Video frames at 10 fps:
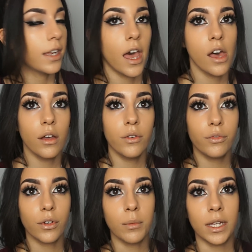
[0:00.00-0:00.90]
now
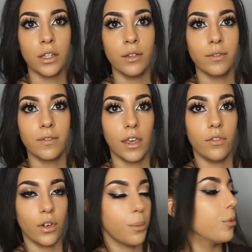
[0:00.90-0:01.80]
for my new
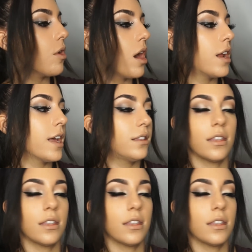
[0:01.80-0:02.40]
favorite product.